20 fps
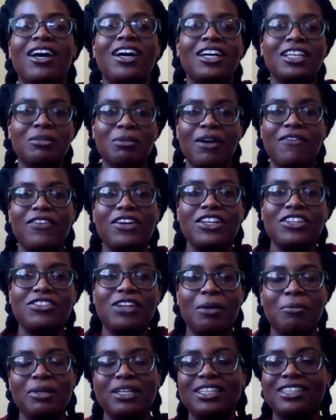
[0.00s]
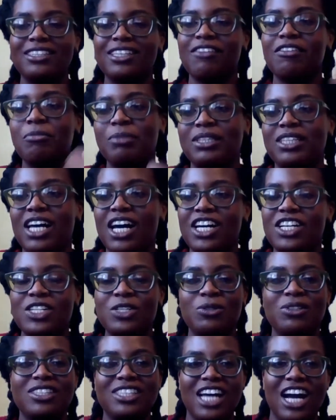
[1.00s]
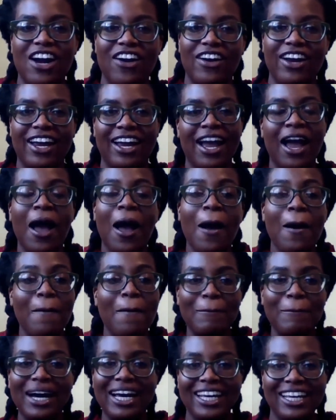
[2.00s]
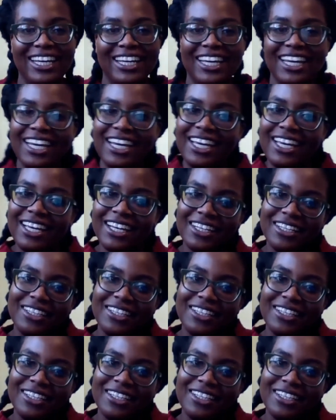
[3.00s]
So my first drama is Devil Beside You, starring Mike Key